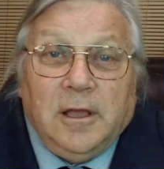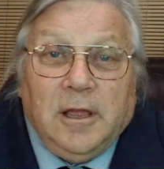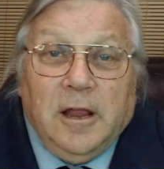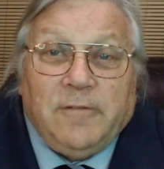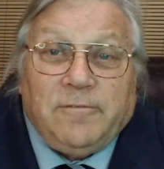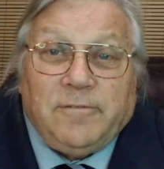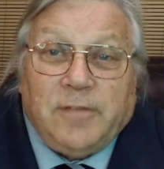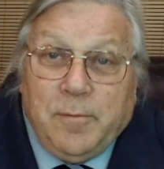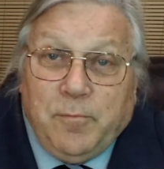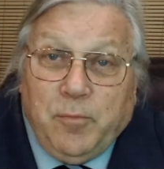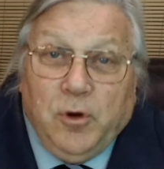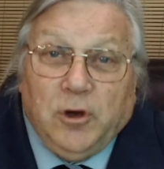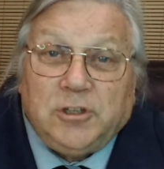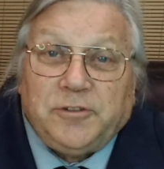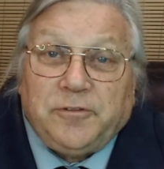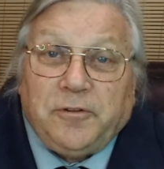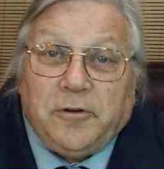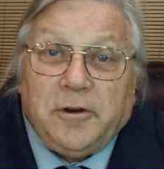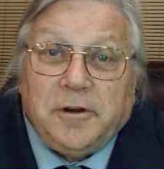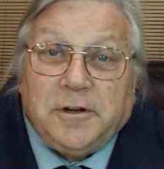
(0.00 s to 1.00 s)
If they
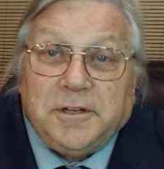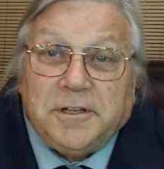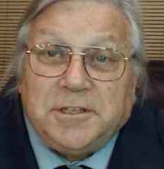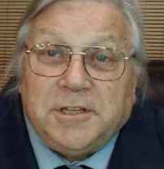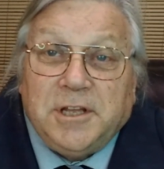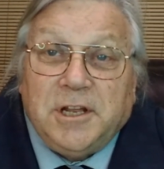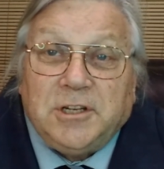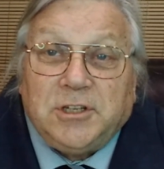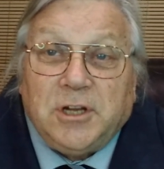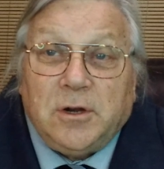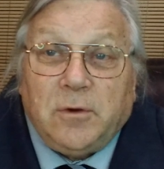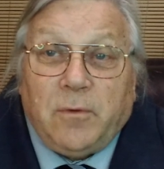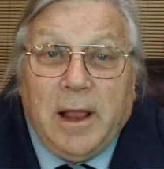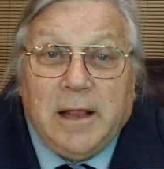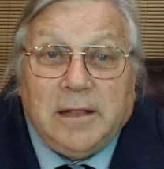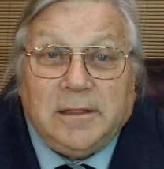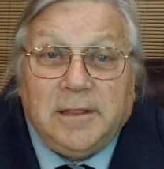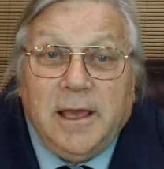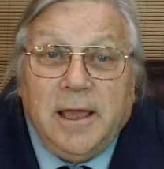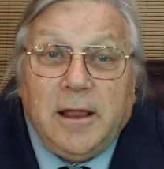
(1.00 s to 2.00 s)
push for a decision
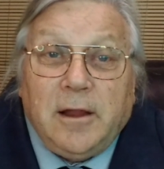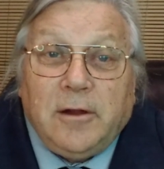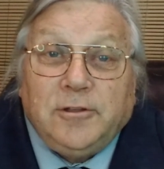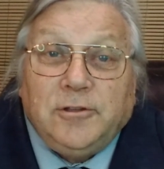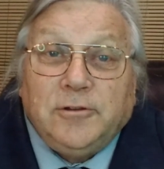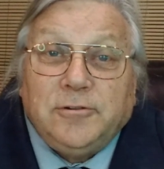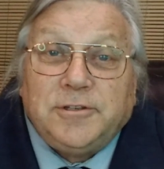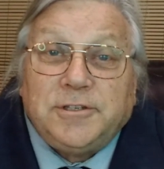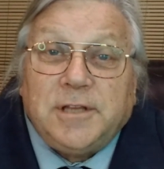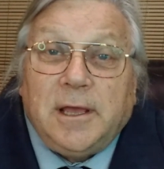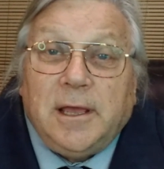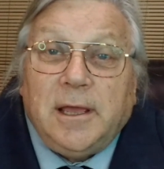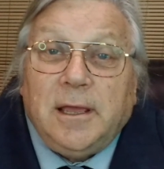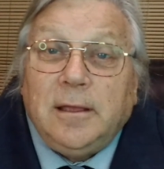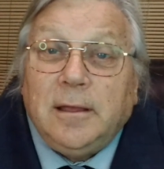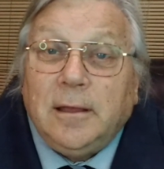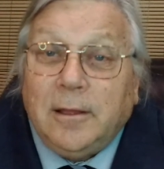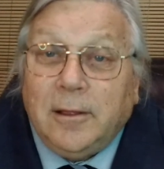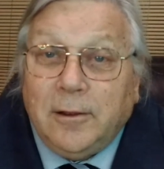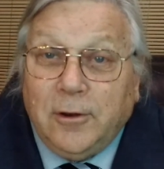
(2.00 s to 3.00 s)
right there, you
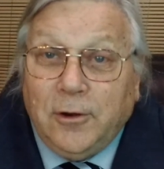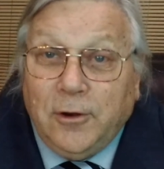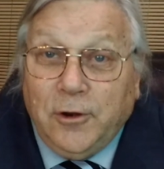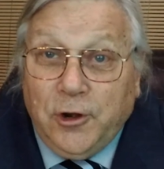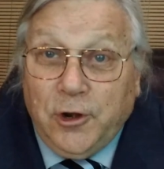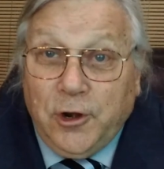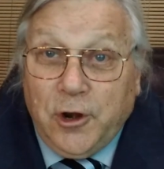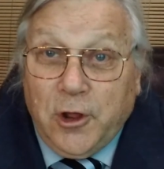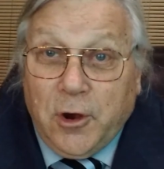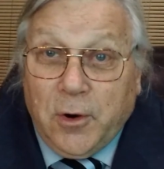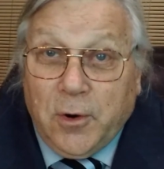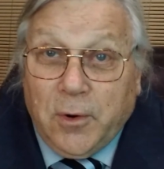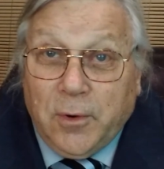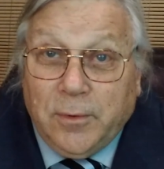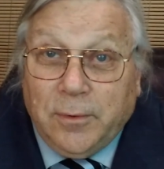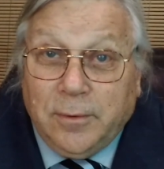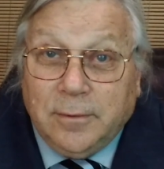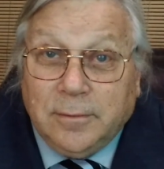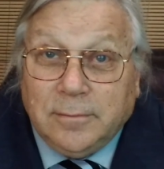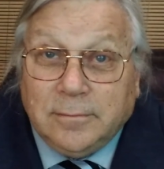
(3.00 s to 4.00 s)
say no.